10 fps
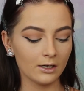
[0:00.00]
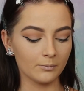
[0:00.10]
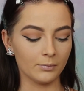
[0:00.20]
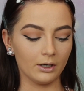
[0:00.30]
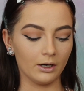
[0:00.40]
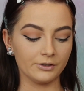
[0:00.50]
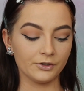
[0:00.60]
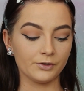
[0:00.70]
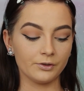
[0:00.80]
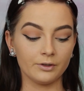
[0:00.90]
but I just
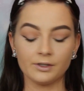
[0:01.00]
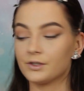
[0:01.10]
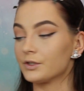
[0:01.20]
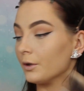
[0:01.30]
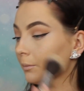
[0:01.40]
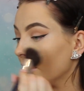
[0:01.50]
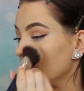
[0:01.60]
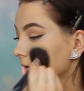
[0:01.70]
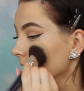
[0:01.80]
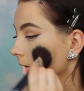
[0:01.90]
do this
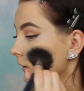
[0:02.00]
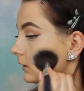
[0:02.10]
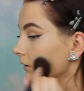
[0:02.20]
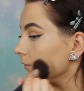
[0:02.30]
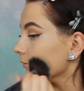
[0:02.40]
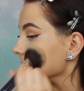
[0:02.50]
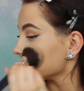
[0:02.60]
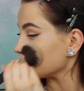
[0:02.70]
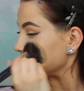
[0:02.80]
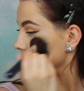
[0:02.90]
so the rest
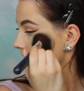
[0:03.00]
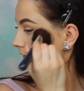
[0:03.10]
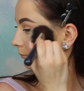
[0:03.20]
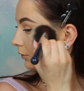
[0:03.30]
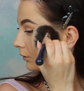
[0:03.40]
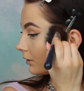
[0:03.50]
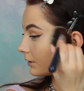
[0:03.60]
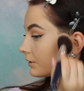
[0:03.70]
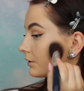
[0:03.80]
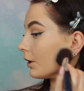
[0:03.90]
of my skin
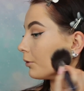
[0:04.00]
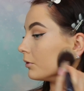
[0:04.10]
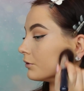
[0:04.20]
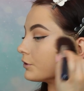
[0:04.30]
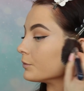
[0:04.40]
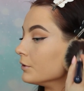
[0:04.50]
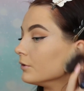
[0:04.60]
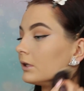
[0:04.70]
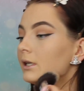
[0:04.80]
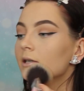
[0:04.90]
products go on
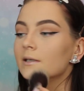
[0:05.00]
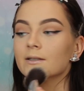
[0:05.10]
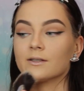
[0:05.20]
smoothly, and